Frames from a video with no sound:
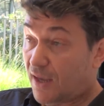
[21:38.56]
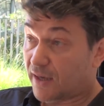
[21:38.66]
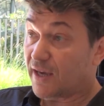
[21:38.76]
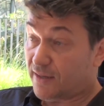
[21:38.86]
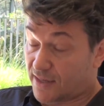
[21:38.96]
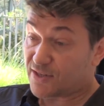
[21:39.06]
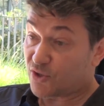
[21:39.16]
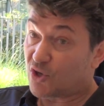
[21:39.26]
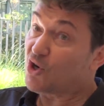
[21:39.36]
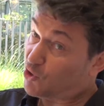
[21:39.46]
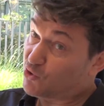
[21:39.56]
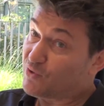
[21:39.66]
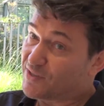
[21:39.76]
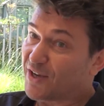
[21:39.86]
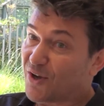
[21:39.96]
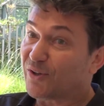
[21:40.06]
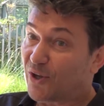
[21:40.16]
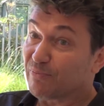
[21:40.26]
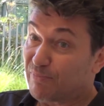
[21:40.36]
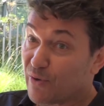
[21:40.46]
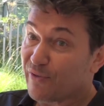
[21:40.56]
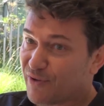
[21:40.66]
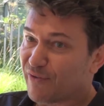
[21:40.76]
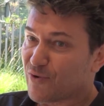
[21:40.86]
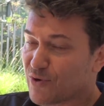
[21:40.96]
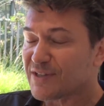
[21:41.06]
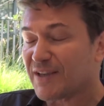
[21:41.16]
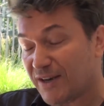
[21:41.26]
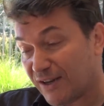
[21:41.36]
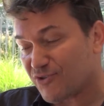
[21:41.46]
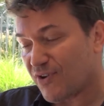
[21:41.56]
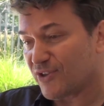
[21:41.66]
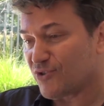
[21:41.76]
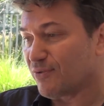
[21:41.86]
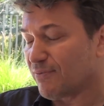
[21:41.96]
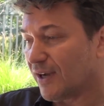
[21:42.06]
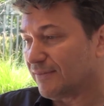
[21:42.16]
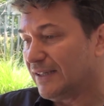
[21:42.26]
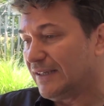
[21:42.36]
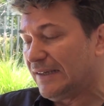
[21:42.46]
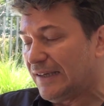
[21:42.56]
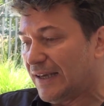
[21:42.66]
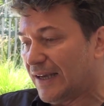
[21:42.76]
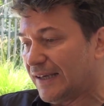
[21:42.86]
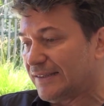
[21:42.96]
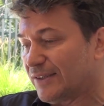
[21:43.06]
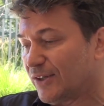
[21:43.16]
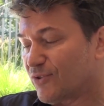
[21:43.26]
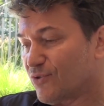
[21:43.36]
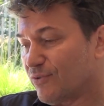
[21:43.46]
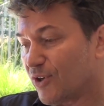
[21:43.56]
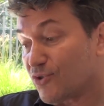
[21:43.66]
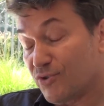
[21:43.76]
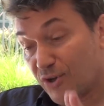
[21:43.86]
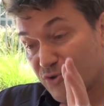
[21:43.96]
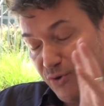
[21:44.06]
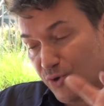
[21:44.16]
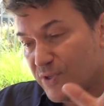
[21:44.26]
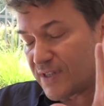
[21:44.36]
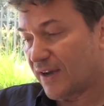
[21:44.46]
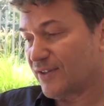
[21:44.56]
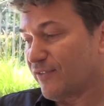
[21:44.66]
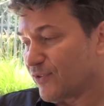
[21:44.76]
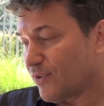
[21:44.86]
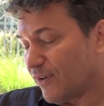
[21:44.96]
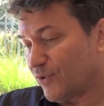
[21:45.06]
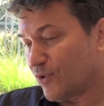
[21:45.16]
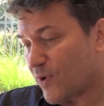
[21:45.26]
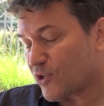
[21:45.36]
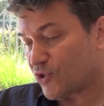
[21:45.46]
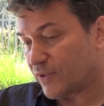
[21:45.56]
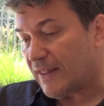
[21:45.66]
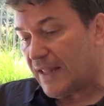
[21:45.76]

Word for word: Again, there's a lot to say on both, of course, and I'll try to you know, to not to lose sight of your question.